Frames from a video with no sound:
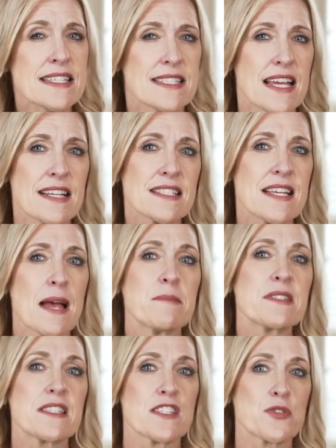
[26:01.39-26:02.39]
Satan
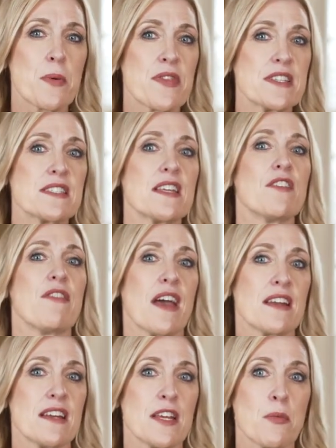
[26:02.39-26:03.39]
tempts us with the sin of
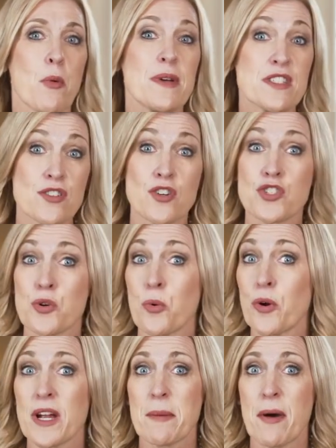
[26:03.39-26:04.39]
vanity when we start to
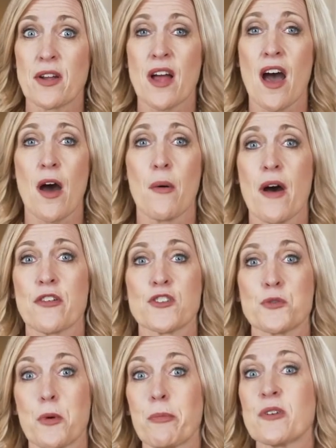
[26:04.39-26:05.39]
worry about how
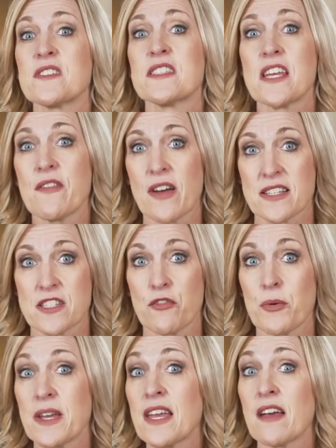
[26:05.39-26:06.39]
others will perceive us
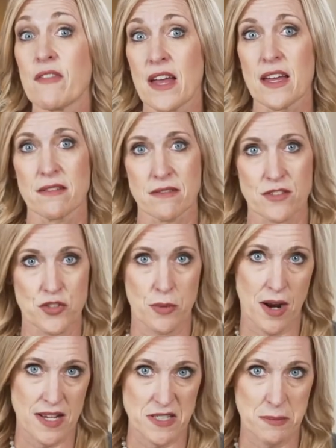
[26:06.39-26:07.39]
if we give in to
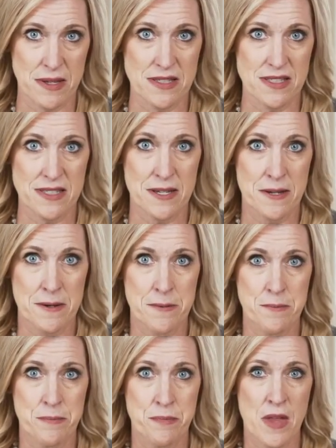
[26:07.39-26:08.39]
our husbands.
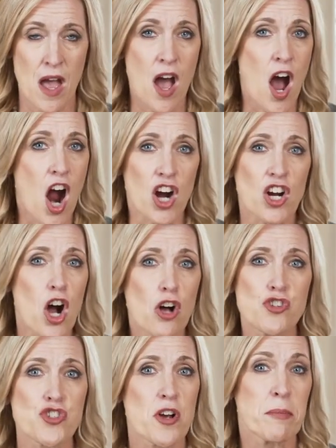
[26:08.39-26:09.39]
Our
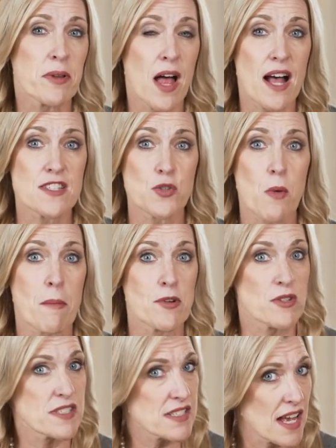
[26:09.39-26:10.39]
culture applauds a
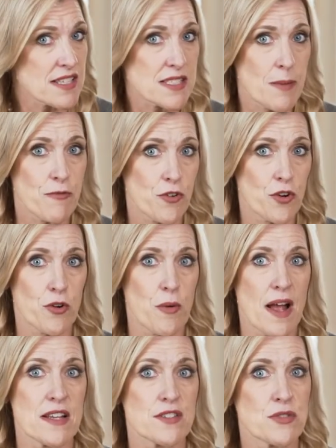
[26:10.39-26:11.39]
woman who stands up for her
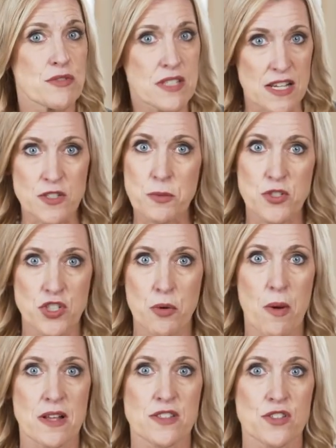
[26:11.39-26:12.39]
rights, who does what
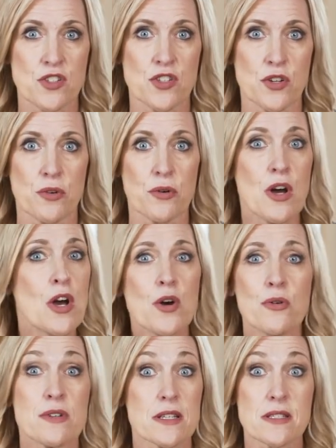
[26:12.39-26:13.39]
she wants to do,
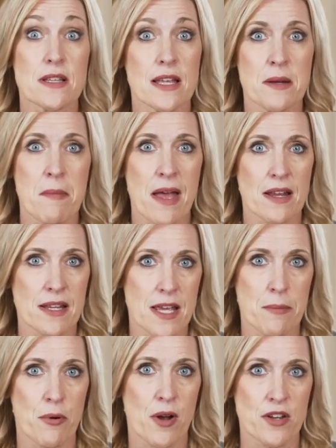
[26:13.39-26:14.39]
who doesn't let a man
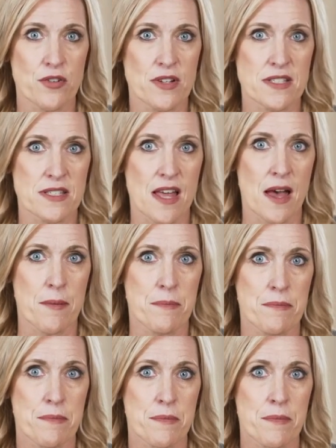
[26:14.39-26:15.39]
keep her under his
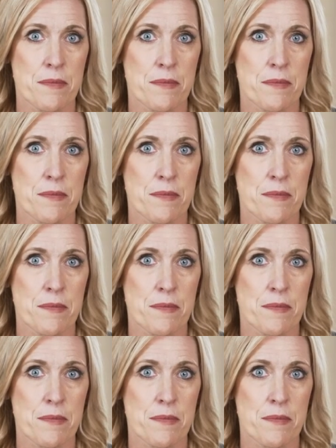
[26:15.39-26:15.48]
thumb.